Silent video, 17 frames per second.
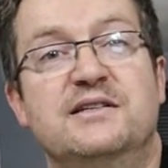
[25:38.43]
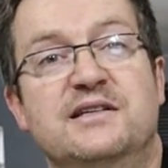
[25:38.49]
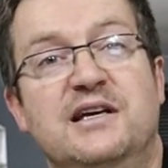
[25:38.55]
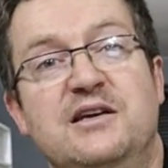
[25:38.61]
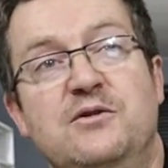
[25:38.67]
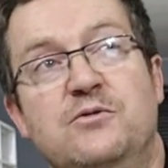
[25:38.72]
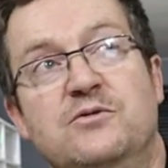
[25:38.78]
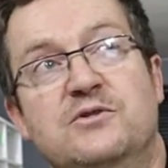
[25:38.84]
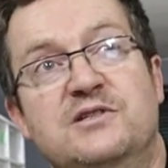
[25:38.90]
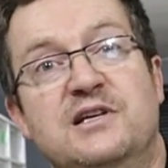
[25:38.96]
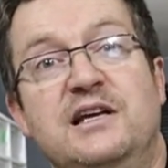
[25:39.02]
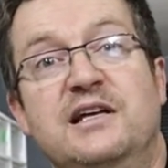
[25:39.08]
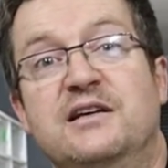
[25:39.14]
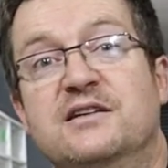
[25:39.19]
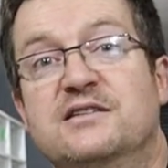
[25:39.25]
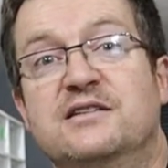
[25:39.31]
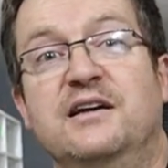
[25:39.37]
say you're
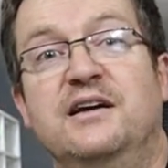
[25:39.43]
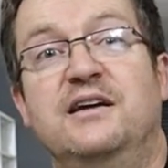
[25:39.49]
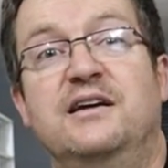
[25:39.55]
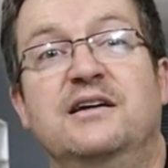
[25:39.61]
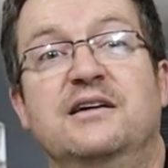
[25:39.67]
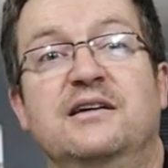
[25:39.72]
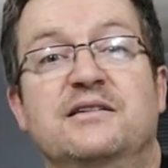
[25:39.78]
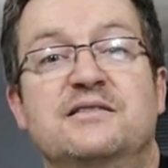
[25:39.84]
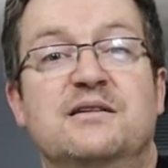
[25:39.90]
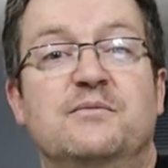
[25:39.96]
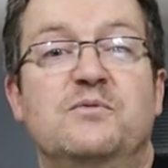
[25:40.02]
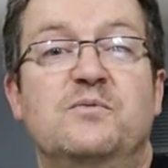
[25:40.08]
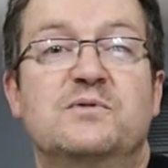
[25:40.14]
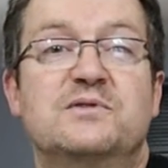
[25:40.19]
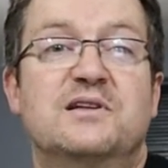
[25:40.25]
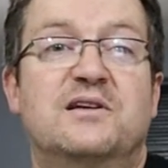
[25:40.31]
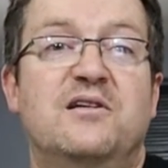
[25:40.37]
selling a snake and
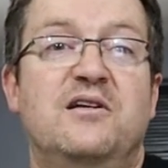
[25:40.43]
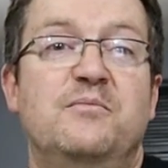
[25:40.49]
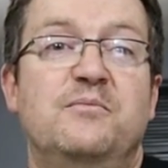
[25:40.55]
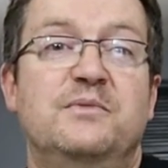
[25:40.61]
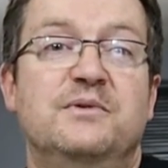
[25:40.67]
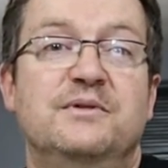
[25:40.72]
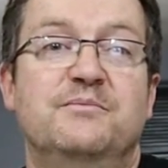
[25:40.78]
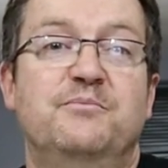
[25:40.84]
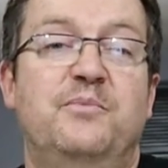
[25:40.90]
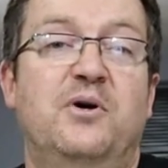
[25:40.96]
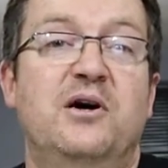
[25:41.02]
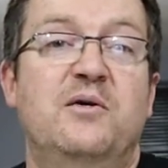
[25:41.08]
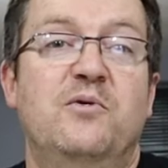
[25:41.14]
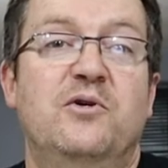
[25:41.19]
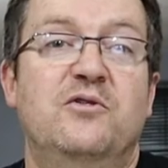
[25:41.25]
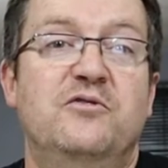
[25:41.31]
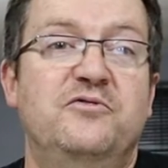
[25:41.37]
someone wants to come and buy
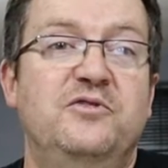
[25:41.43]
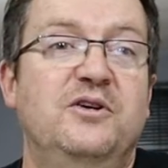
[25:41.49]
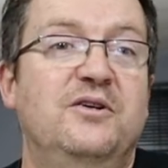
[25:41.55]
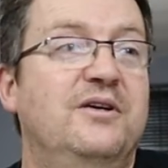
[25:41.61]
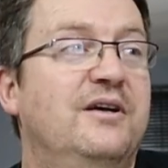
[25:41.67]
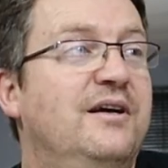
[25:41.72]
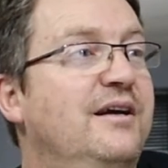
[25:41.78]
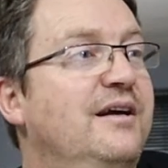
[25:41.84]
one off you